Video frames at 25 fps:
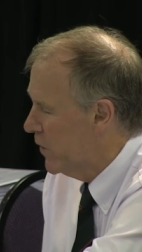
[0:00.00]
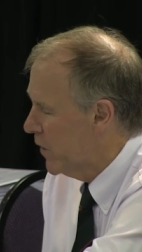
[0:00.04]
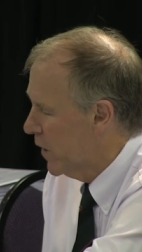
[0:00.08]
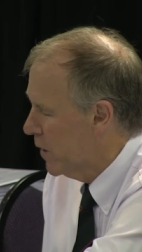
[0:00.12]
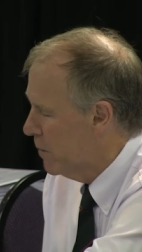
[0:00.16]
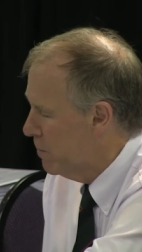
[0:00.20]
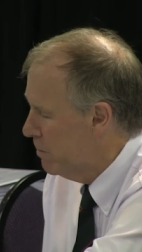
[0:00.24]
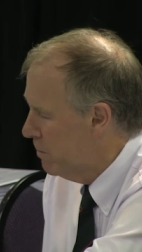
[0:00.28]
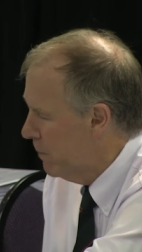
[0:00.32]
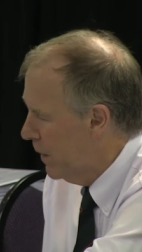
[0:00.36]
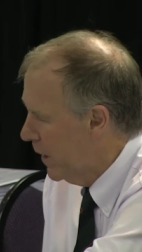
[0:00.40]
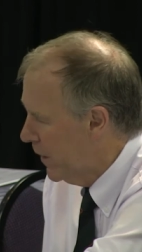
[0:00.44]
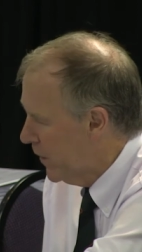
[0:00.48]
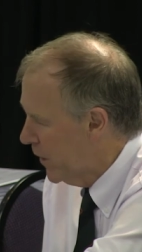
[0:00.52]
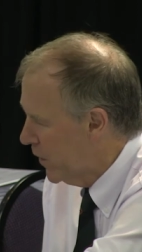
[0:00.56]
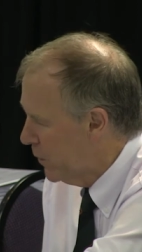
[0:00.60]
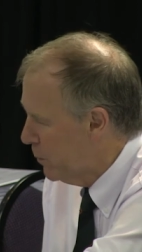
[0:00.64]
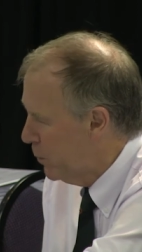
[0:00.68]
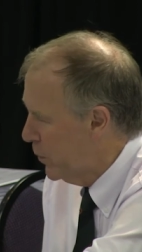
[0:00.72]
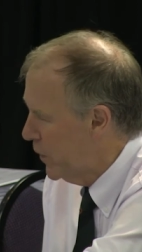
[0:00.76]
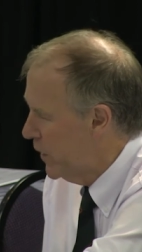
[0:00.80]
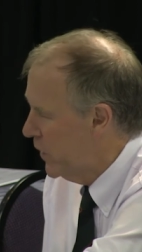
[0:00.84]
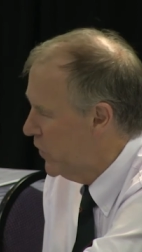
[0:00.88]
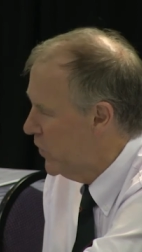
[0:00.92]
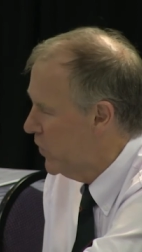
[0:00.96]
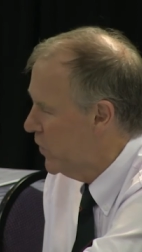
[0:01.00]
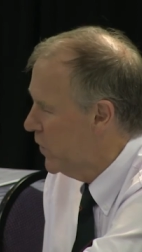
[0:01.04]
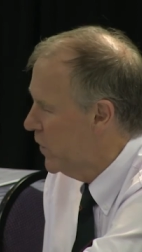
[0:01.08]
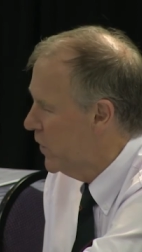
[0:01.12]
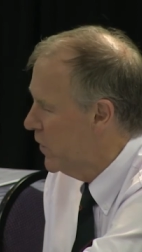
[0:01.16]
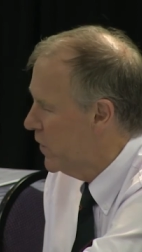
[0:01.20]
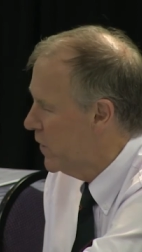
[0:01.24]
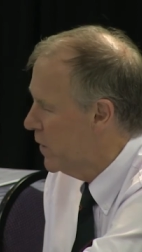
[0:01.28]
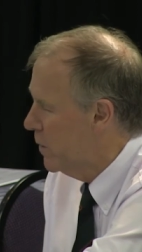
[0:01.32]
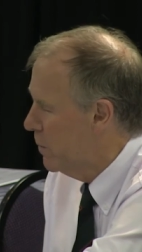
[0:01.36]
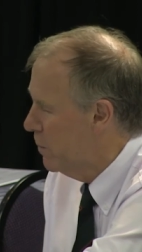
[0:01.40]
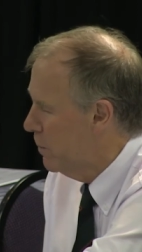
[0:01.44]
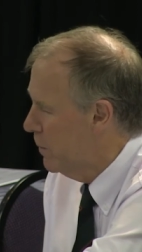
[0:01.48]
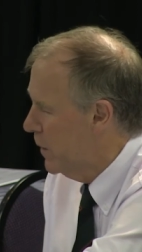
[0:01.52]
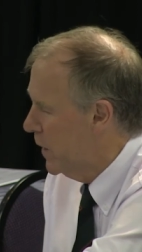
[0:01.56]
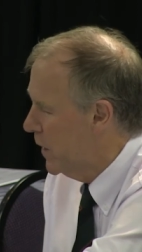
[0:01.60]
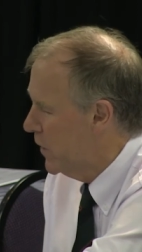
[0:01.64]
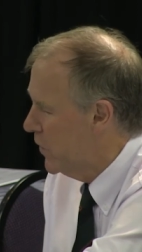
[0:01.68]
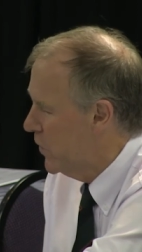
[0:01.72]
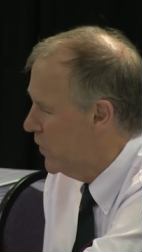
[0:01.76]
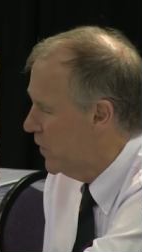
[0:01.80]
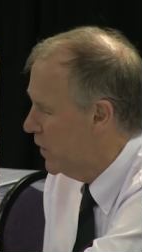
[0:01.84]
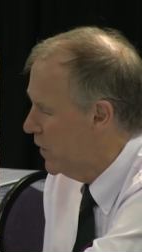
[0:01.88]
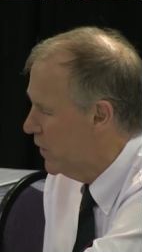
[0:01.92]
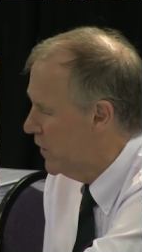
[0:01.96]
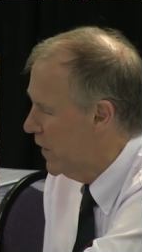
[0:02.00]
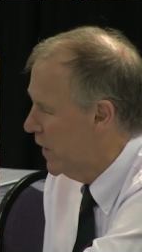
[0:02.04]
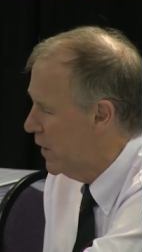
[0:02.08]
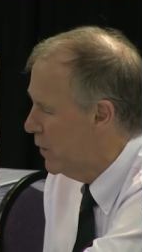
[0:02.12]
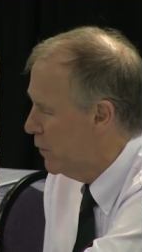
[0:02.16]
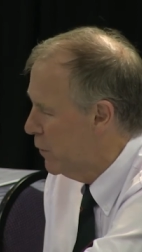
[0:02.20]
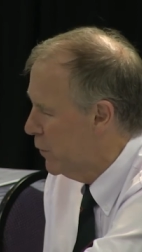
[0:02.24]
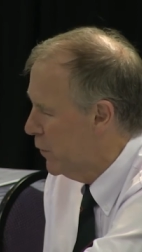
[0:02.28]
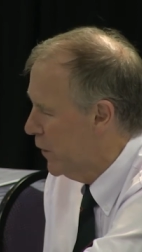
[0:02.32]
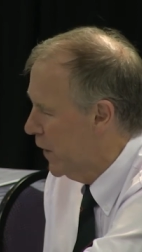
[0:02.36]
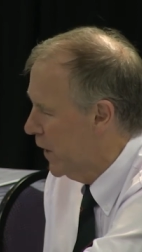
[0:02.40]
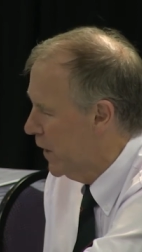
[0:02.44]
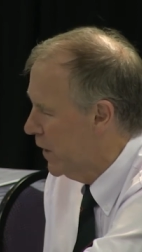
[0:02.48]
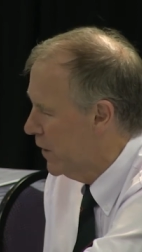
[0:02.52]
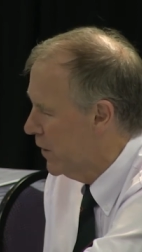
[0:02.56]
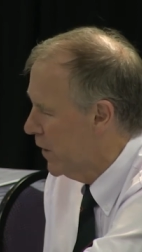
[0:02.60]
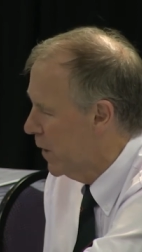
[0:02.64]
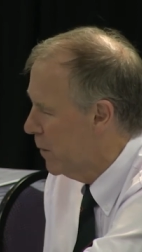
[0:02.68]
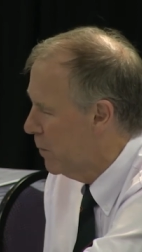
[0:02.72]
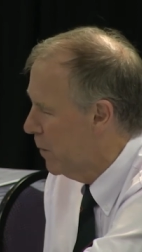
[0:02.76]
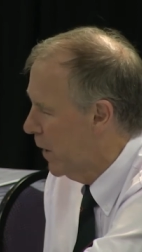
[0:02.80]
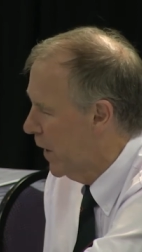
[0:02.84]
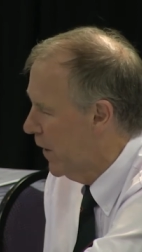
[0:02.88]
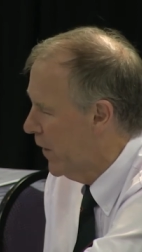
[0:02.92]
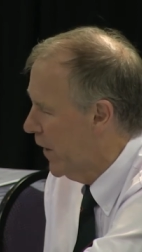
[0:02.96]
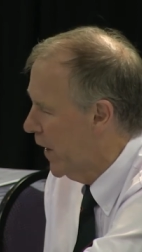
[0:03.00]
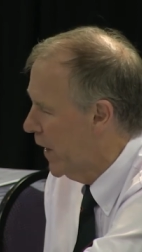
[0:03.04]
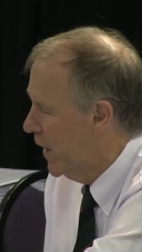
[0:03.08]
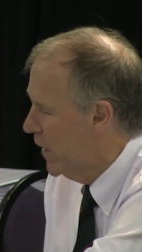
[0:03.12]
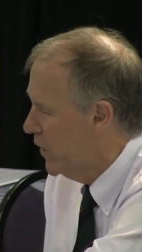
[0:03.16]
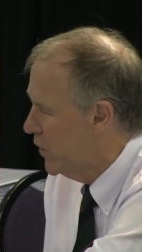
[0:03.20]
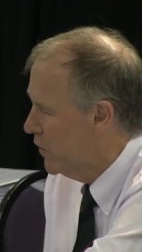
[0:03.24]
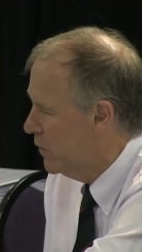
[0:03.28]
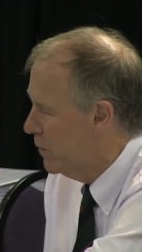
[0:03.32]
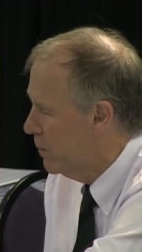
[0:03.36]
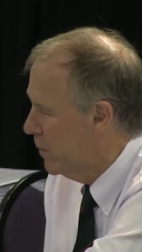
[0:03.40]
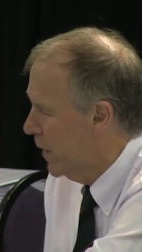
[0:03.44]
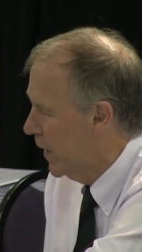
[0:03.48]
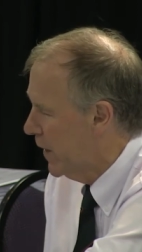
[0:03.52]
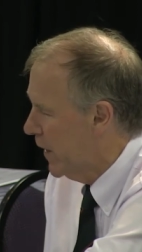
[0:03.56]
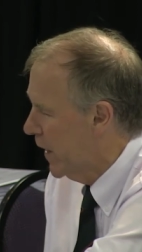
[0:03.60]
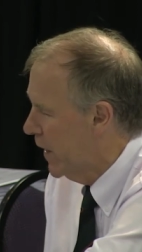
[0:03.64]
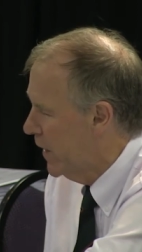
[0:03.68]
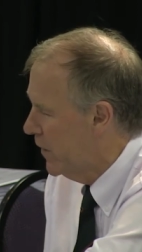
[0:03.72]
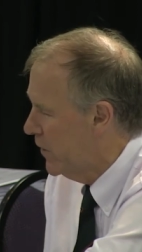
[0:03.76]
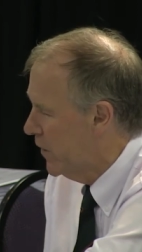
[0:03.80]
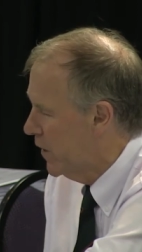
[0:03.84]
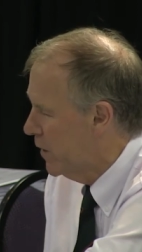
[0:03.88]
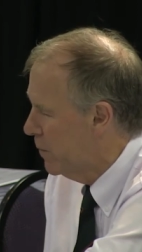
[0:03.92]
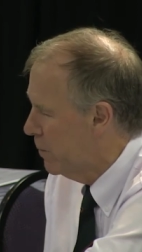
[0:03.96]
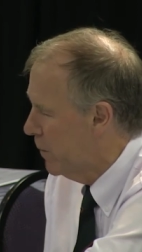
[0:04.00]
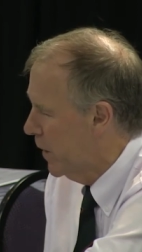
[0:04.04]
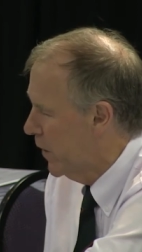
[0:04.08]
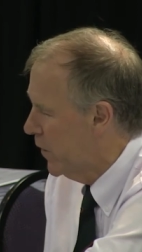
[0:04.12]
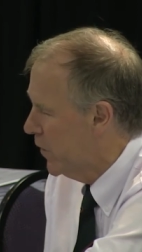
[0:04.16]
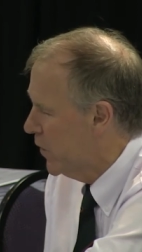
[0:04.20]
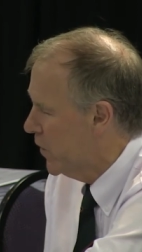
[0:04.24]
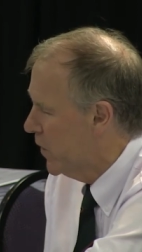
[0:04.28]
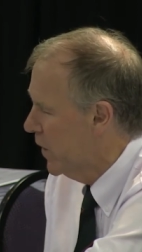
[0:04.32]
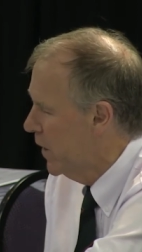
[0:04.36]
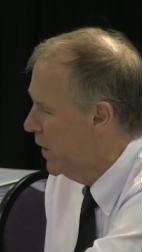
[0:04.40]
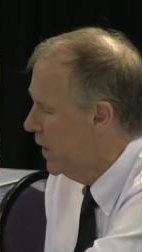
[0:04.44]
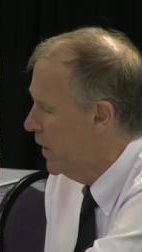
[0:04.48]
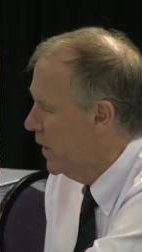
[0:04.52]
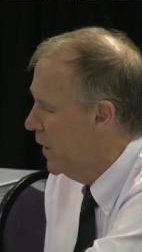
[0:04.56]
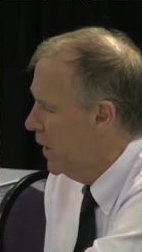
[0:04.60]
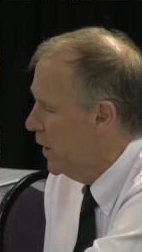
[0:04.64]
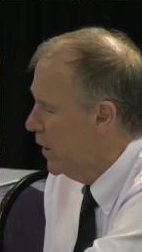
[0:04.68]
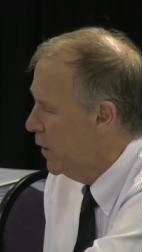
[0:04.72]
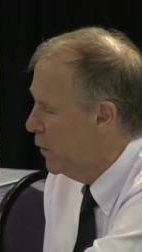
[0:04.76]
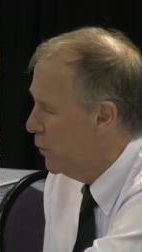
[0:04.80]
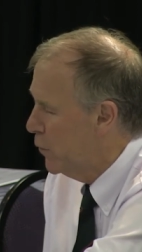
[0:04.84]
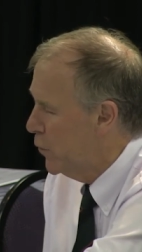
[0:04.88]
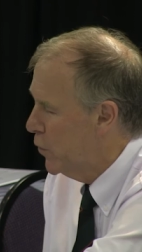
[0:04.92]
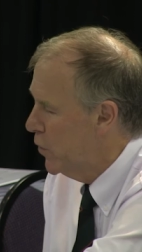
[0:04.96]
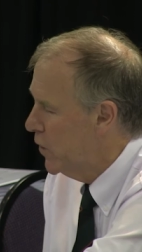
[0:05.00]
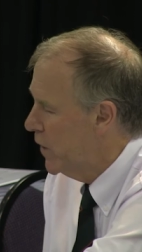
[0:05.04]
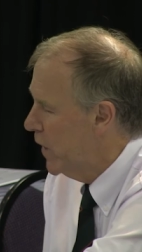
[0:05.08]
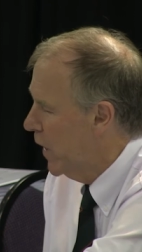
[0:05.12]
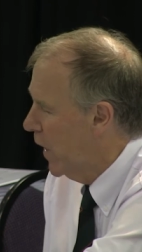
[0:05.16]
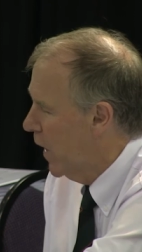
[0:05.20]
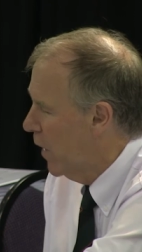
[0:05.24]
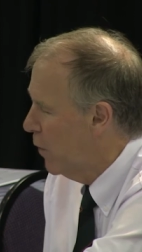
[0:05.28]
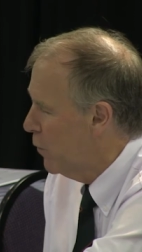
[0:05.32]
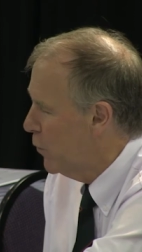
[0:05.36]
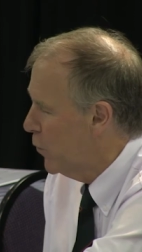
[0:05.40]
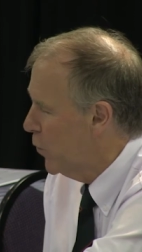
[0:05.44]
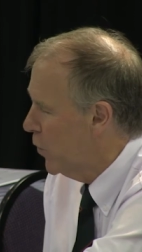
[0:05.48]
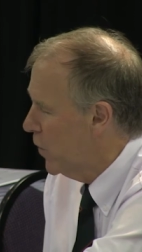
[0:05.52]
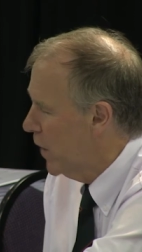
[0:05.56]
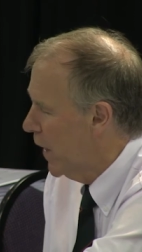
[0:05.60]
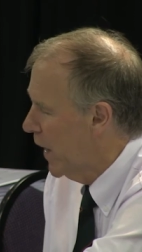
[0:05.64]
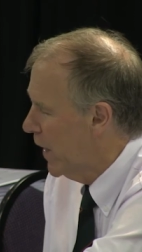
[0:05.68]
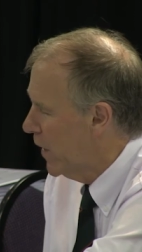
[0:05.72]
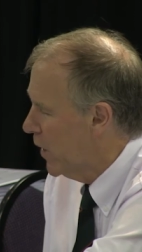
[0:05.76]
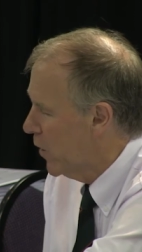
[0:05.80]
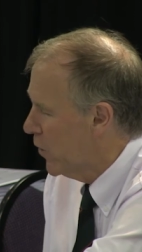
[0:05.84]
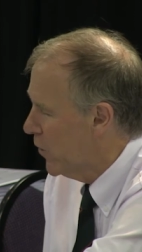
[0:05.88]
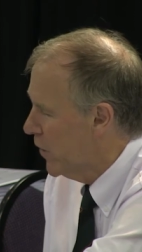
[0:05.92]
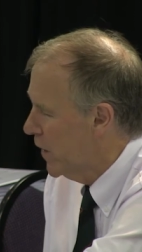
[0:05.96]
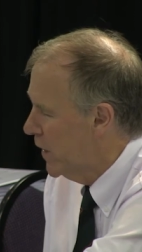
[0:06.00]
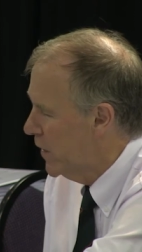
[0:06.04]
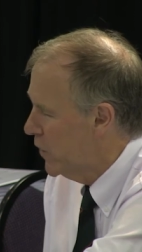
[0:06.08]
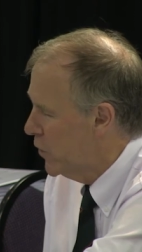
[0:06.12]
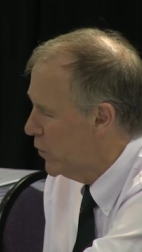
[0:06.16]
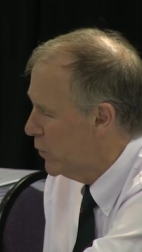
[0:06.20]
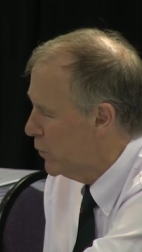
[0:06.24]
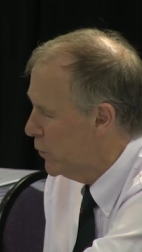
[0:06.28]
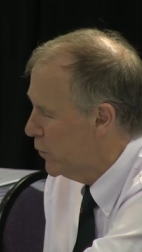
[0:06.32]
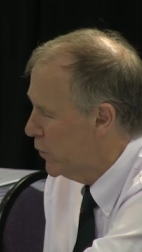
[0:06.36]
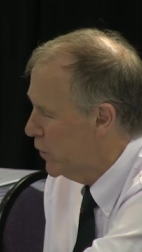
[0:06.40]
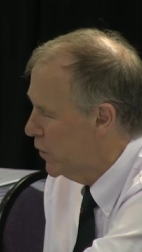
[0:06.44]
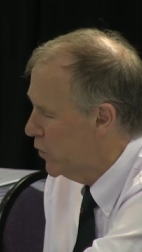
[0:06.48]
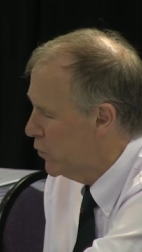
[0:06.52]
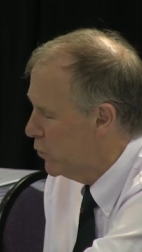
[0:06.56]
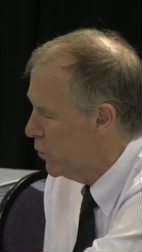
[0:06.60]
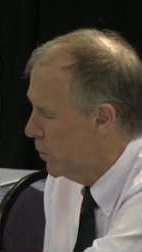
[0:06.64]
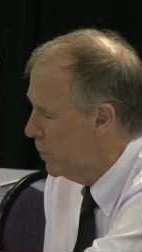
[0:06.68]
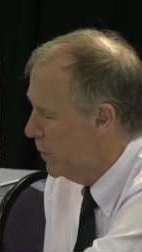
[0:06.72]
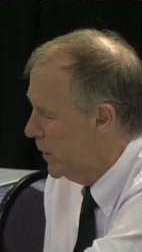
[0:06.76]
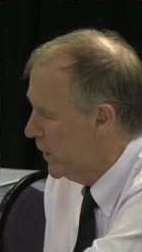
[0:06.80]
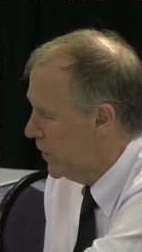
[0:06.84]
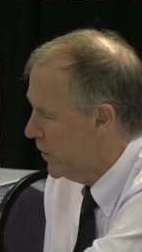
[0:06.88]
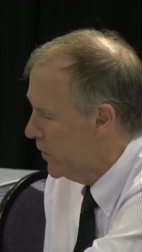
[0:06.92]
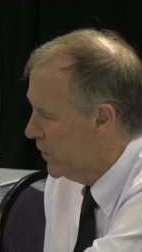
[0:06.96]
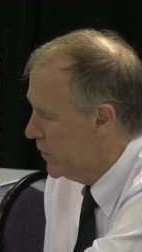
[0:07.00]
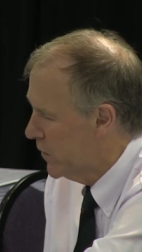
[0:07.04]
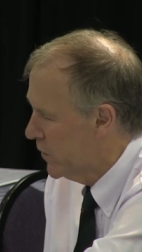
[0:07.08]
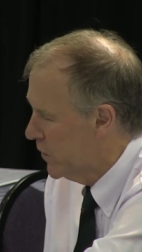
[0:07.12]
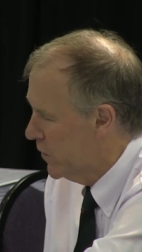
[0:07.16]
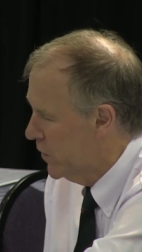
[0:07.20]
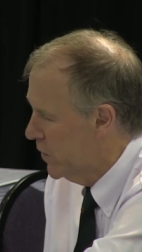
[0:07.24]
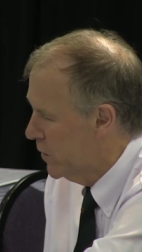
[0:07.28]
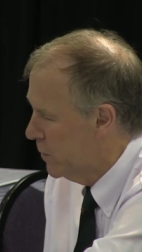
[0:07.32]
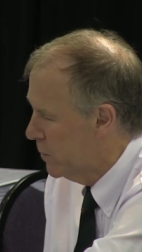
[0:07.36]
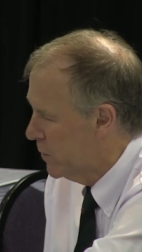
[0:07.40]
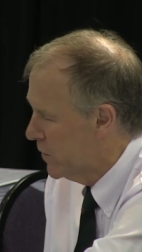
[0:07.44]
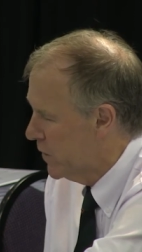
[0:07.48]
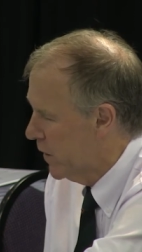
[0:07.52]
So the mother pre-chews the meat. She's then fed, and by the age of about 18 months, the food, full adult range of foods will be consumed.